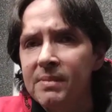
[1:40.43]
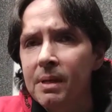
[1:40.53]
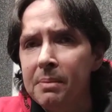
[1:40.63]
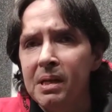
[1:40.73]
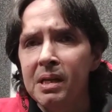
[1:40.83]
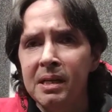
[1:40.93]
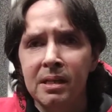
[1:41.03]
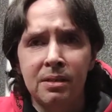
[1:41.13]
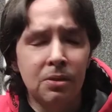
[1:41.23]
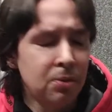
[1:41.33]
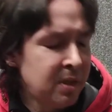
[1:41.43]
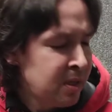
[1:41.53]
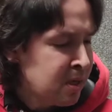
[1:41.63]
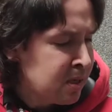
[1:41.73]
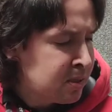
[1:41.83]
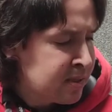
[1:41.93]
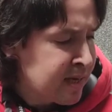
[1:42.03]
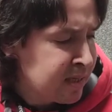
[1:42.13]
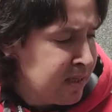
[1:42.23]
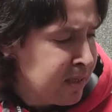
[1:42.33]
ability to do the
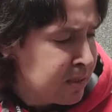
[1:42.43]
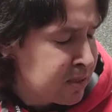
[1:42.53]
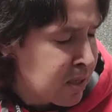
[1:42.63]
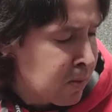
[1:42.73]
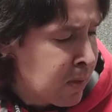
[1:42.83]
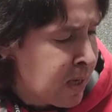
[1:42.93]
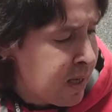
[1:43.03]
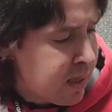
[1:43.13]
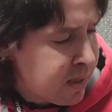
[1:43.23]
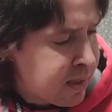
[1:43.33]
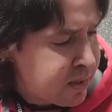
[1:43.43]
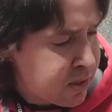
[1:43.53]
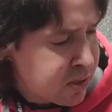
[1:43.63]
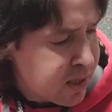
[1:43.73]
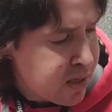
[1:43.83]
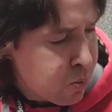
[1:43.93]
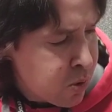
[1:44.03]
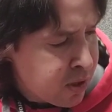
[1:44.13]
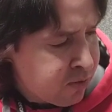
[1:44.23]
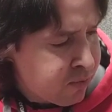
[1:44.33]
techniques. So let's just kind of
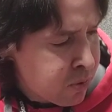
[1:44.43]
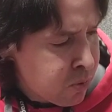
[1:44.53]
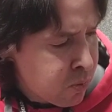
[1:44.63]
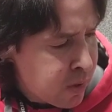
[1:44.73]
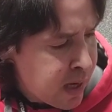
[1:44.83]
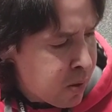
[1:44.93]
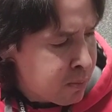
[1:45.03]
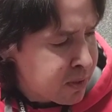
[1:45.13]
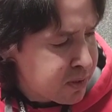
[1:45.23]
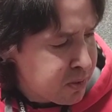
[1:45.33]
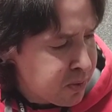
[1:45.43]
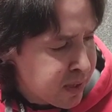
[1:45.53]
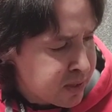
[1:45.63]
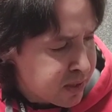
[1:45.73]
work through how I'm going to do this.